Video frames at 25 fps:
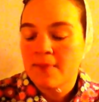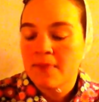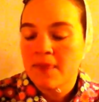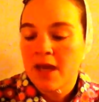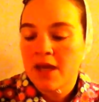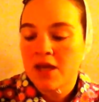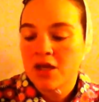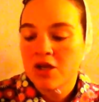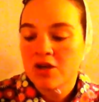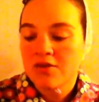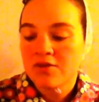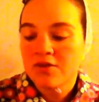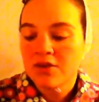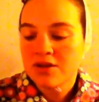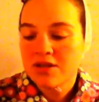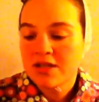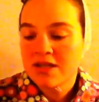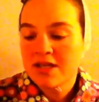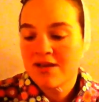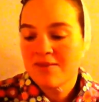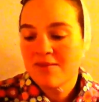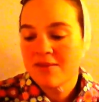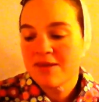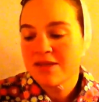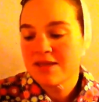The
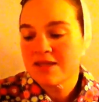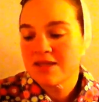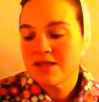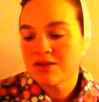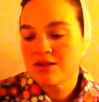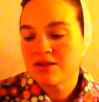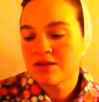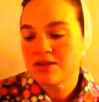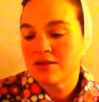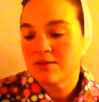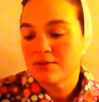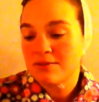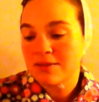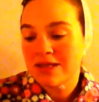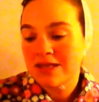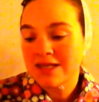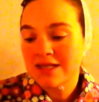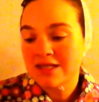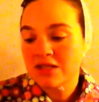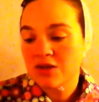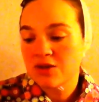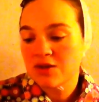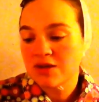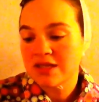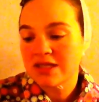University of
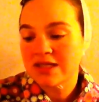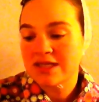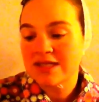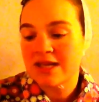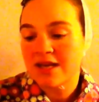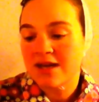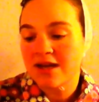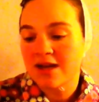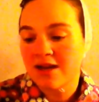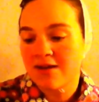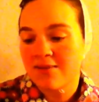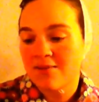Minnesota study